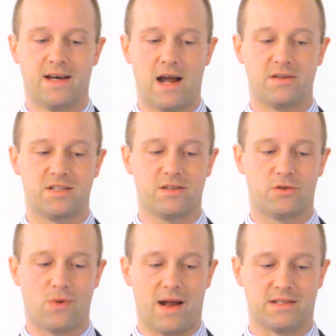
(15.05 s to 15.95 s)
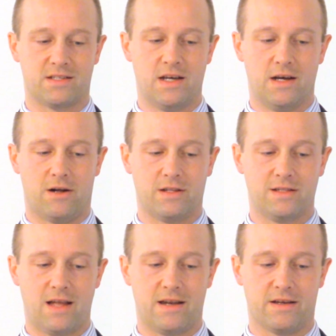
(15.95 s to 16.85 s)
Harrison Grant, Ollie
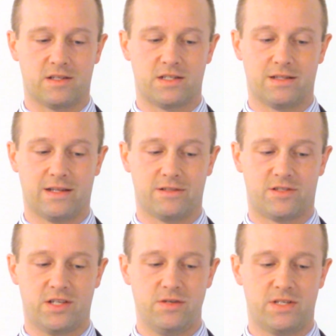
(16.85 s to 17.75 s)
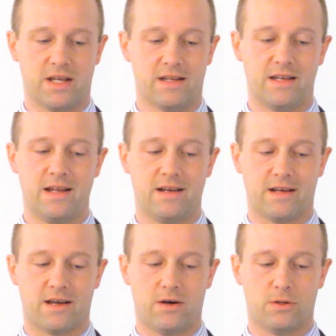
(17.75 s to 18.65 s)
Lennox, Little Susie, Nina
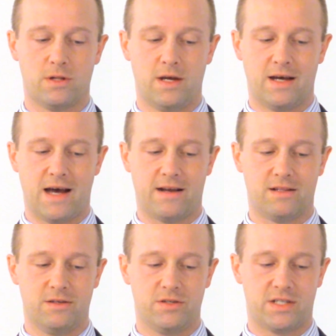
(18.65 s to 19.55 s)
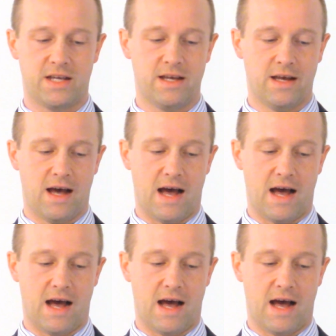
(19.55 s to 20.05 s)
Nicole, Hannah Lucy,